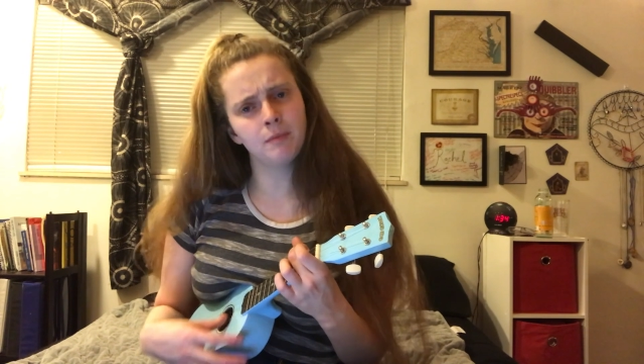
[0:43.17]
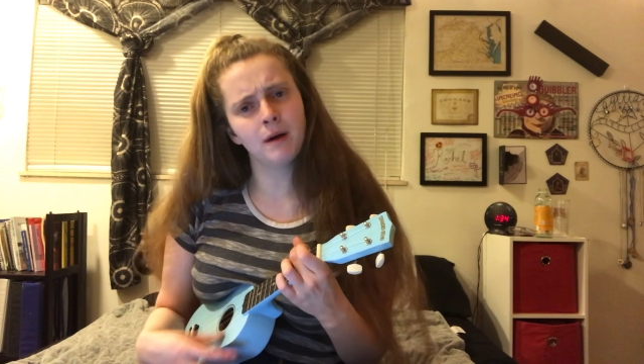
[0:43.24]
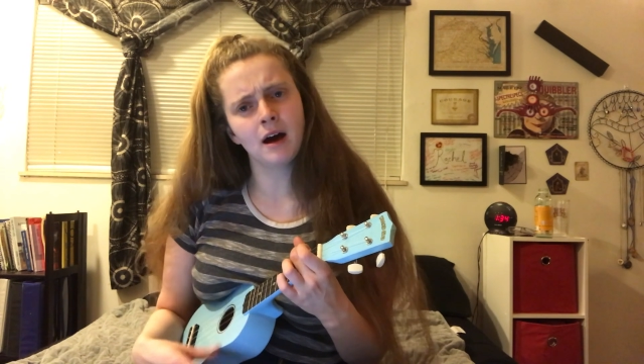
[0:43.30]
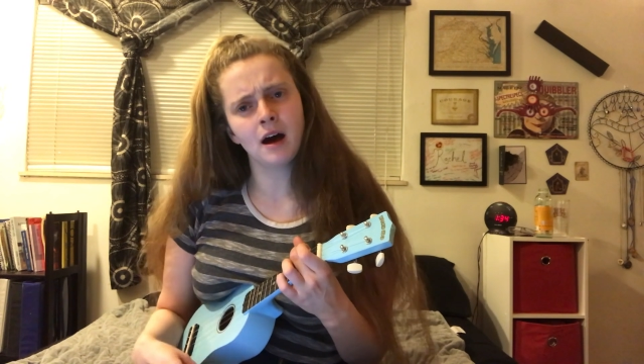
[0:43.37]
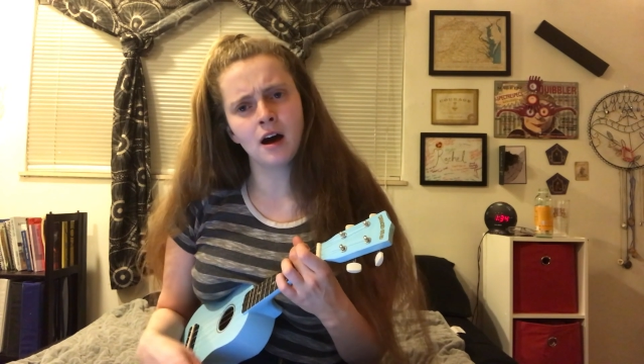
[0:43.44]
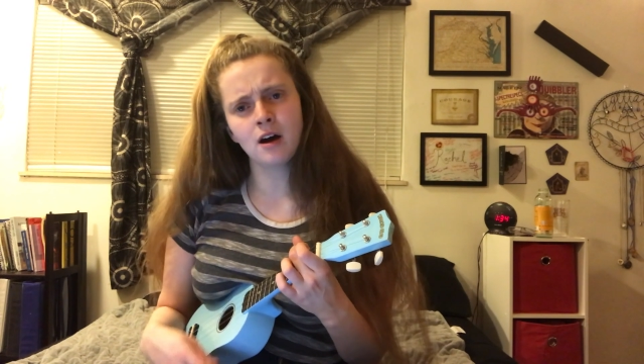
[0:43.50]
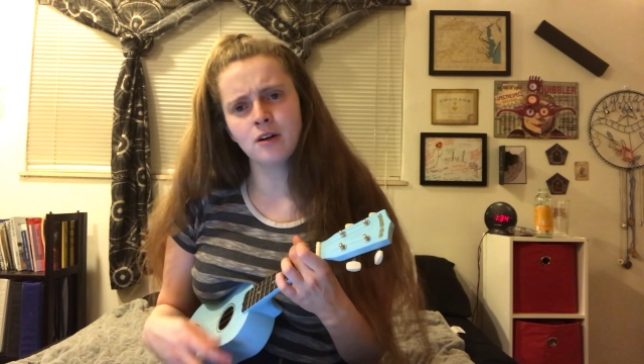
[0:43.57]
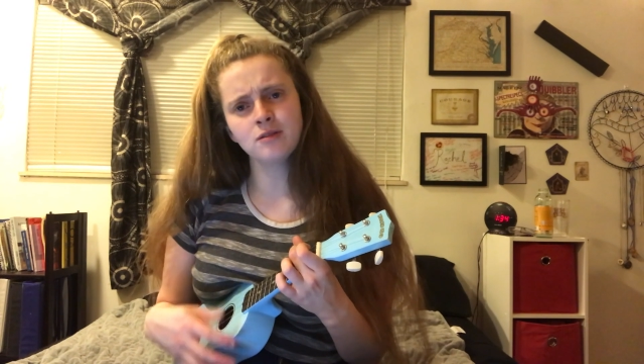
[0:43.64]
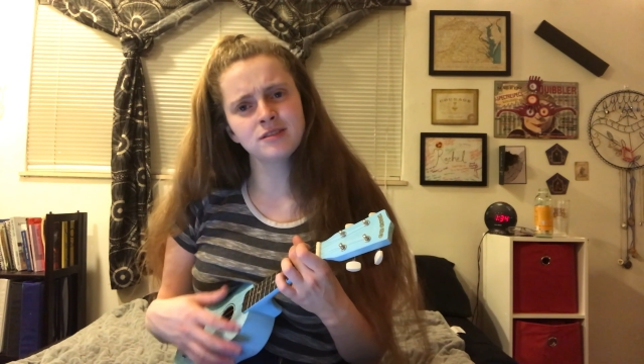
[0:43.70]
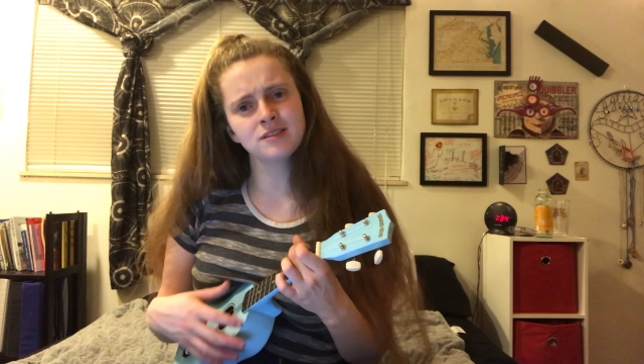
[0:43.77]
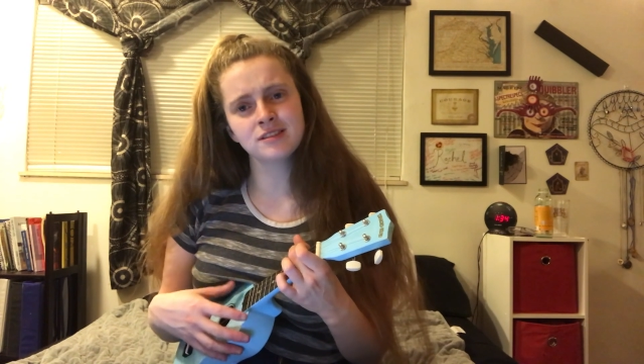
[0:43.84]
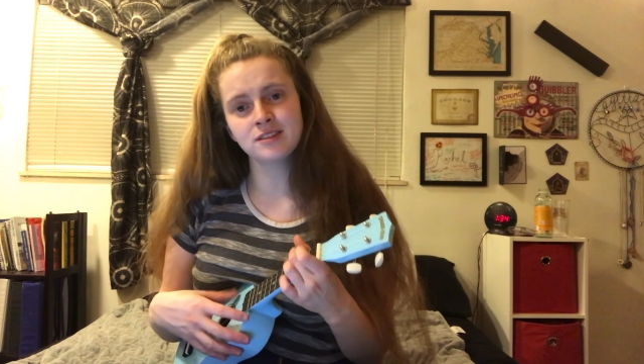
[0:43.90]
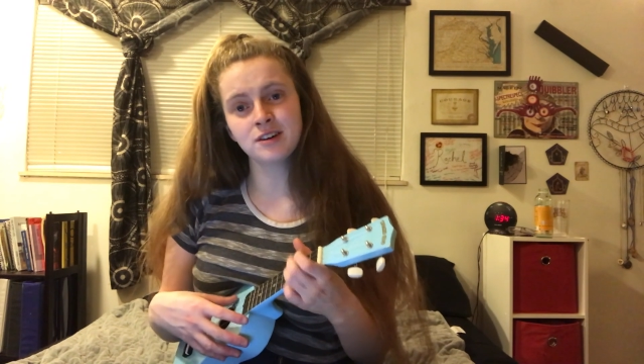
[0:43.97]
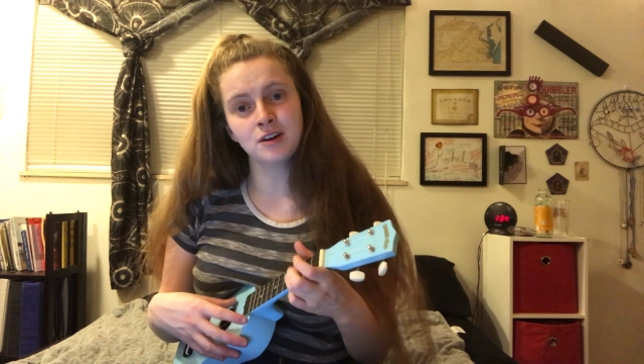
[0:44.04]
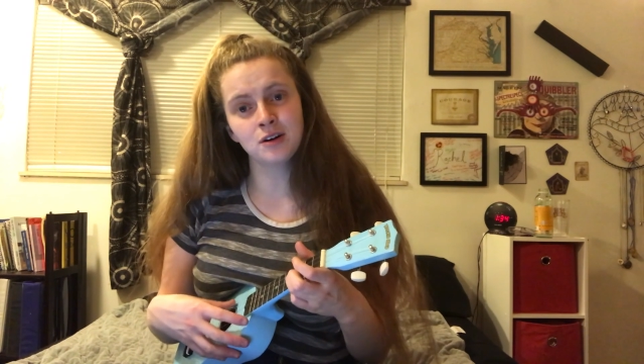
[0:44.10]
bow
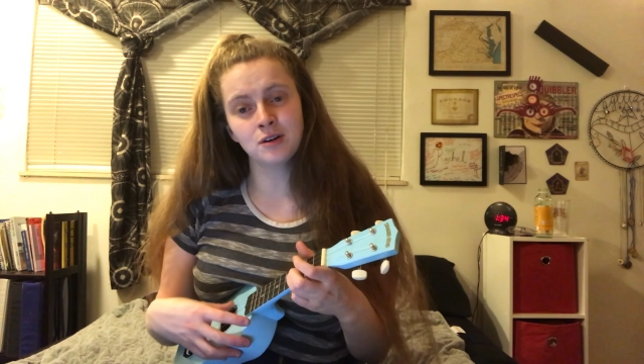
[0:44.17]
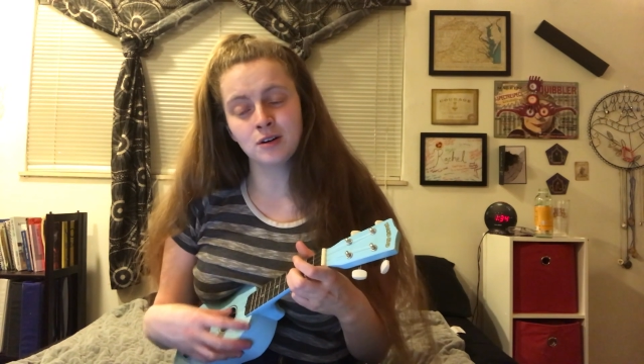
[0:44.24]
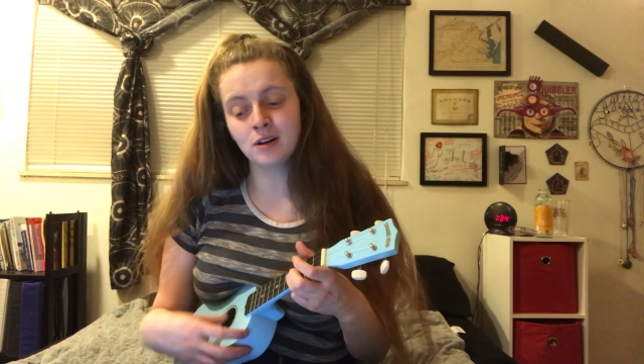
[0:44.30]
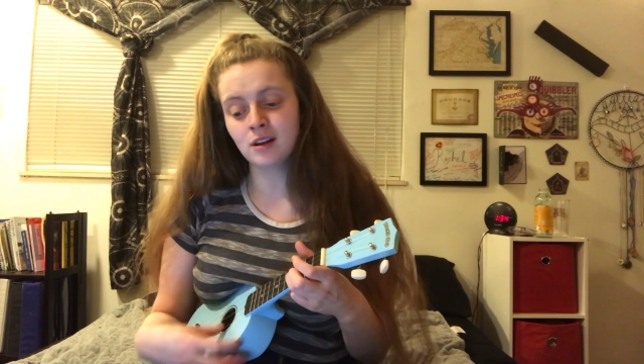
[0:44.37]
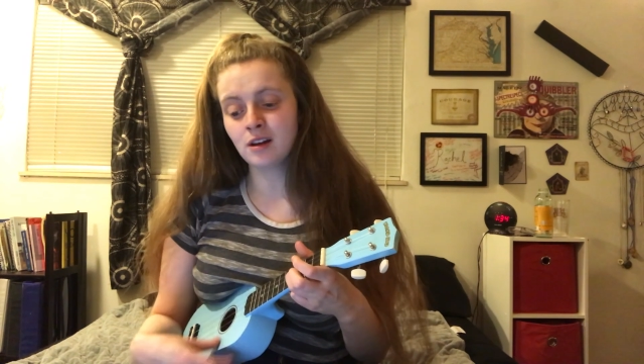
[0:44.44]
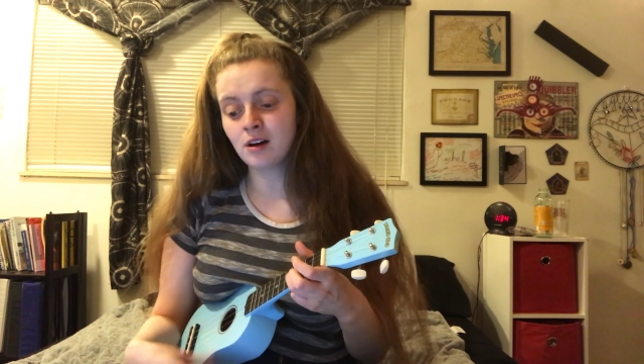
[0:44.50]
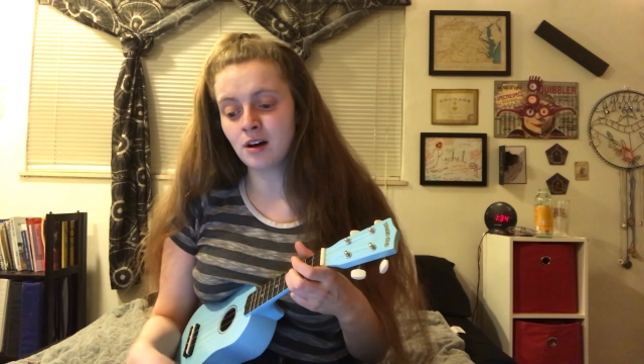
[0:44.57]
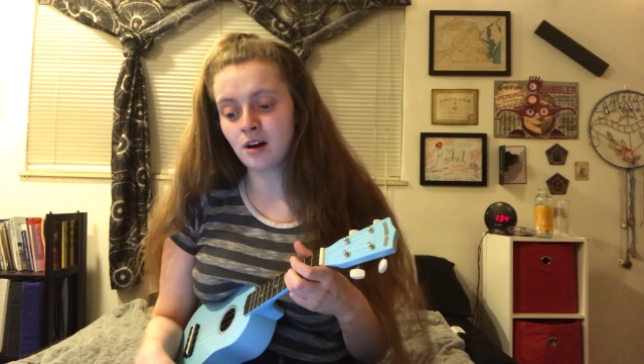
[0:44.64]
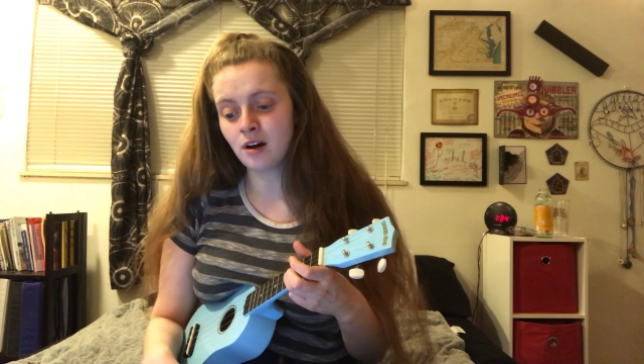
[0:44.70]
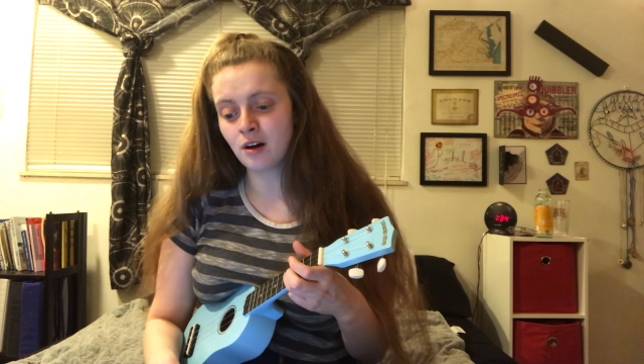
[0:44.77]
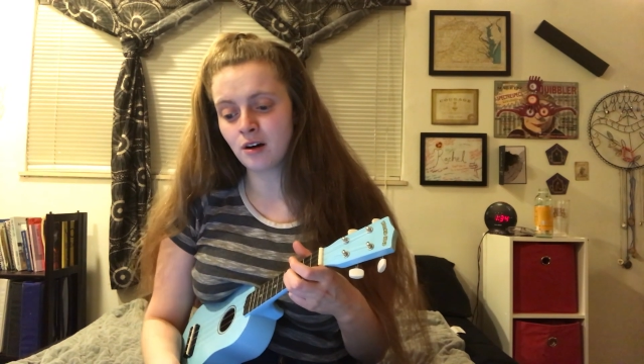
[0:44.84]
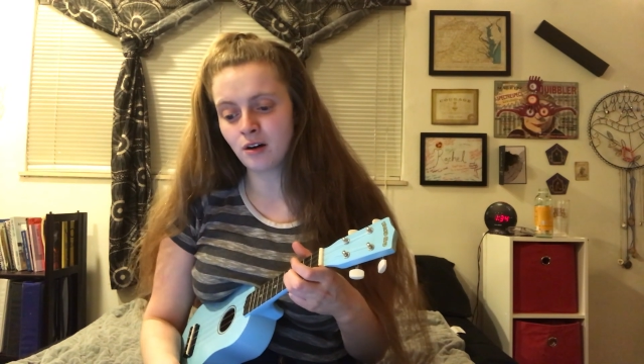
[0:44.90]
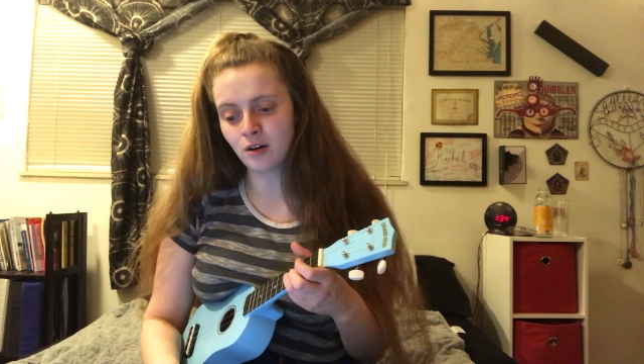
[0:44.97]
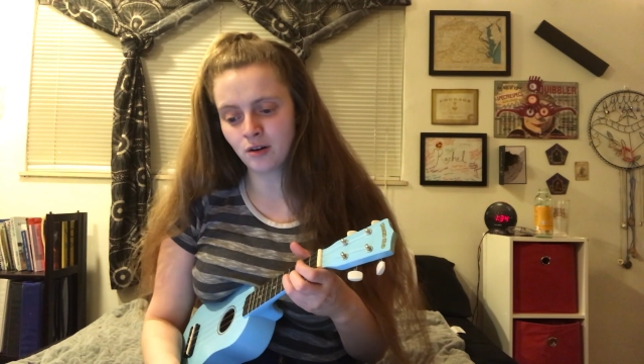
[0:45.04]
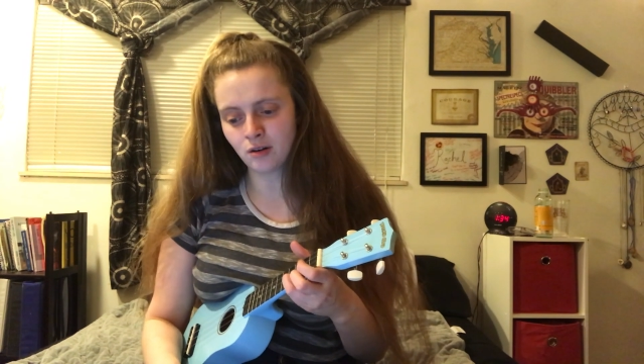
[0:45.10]
so
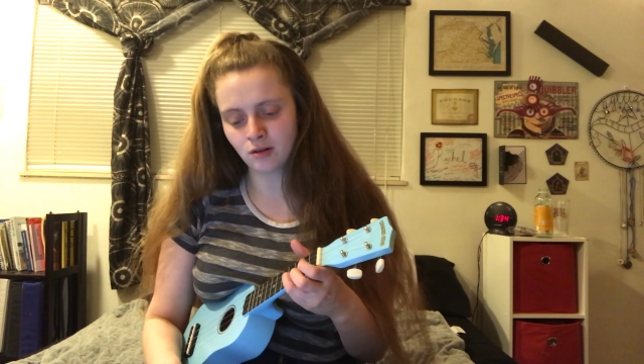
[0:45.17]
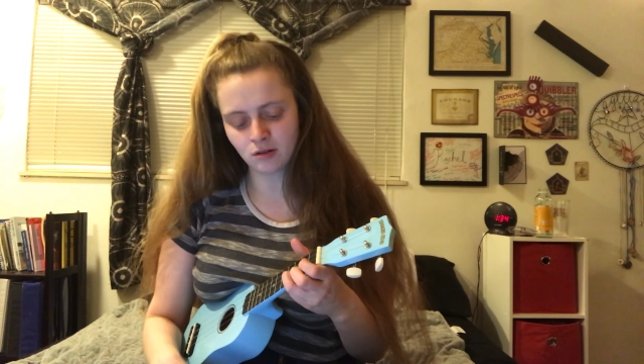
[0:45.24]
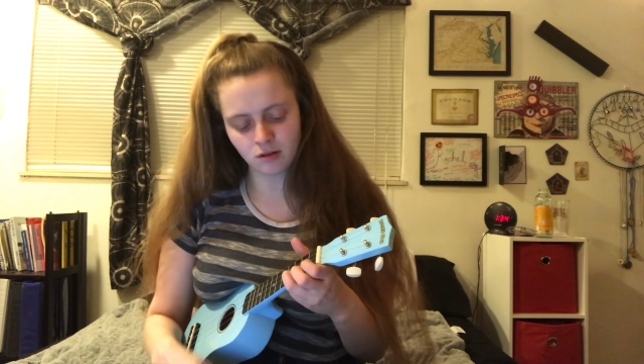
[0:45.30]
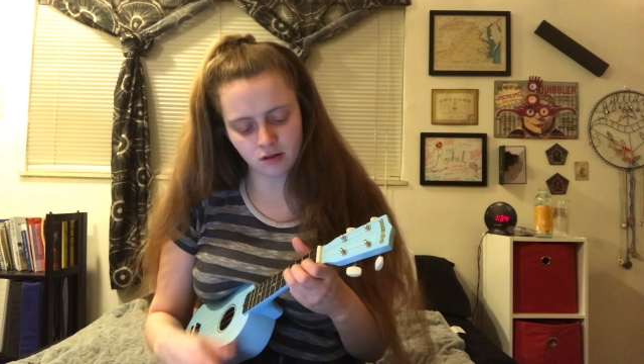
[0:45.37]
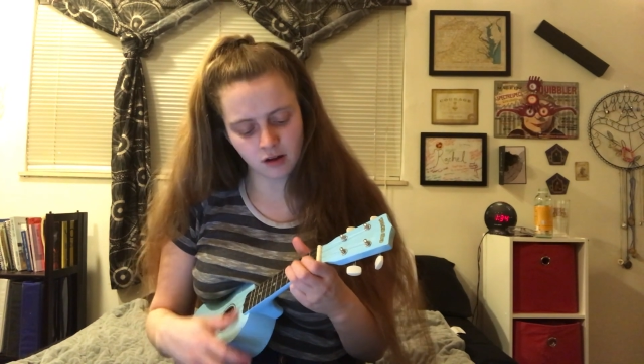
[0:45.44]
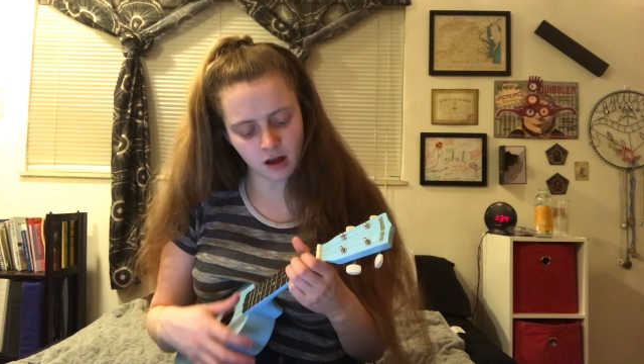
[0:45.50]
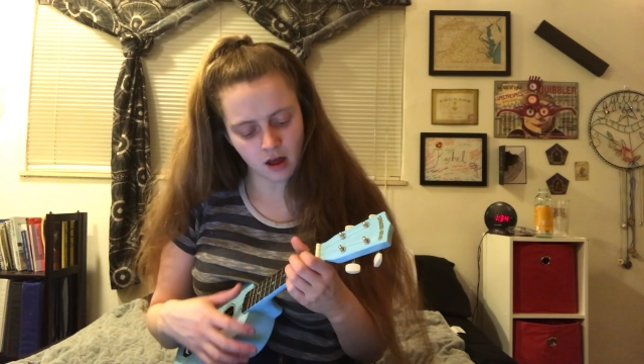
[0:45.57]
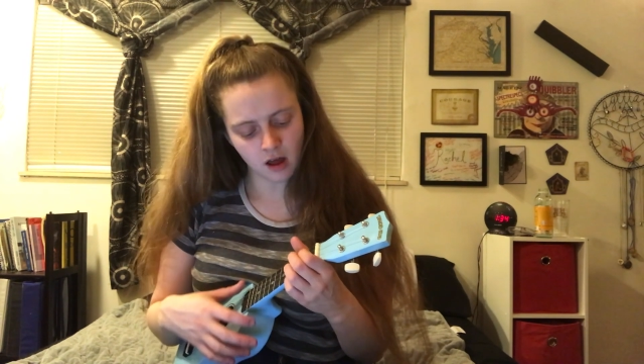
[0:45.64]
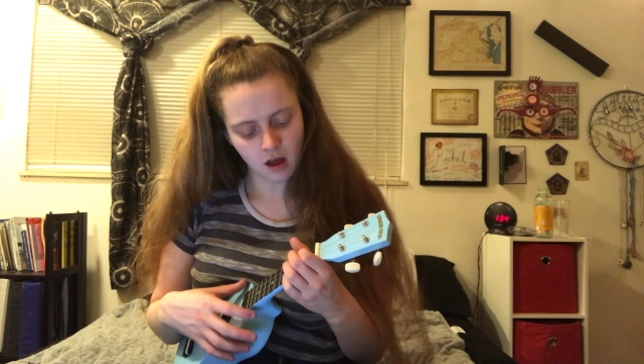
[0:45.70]
low.